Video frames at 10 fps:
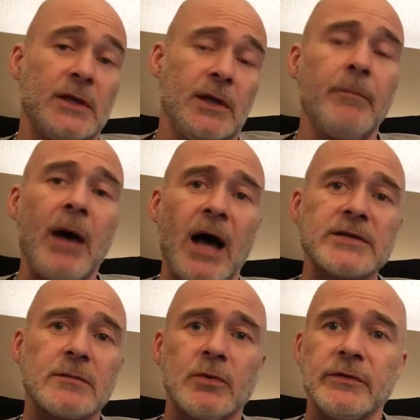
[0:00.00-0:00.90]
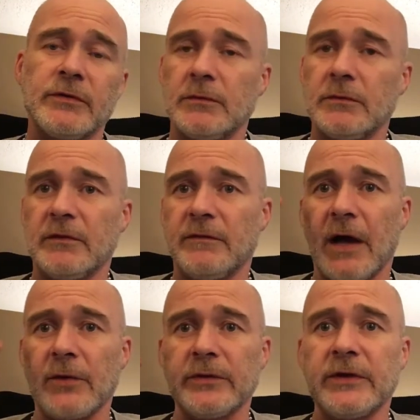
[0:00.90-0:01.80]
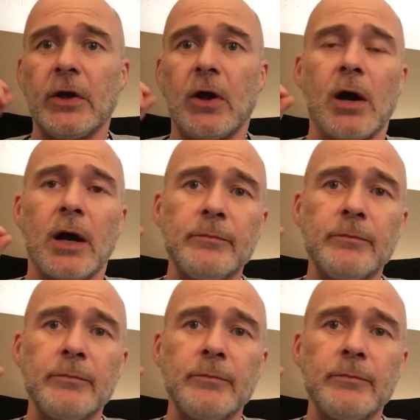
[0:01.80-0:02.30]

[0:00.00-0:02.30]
impossible to define what they are.